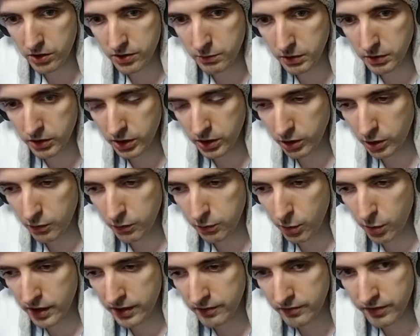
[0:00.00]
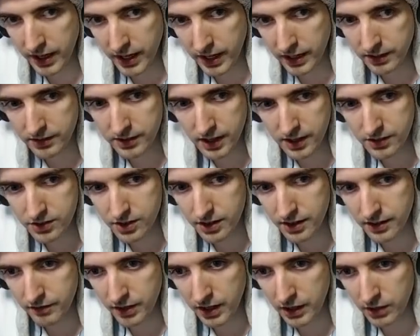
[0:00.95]
and we're going to go for an invade. Yes, an
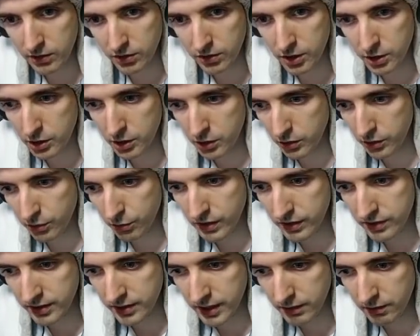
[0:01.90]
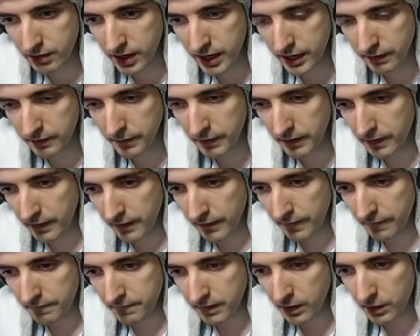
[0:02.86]
invade on Nunu. It's risky, right?
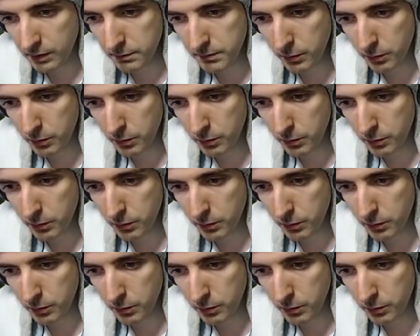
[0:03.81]
Nope, my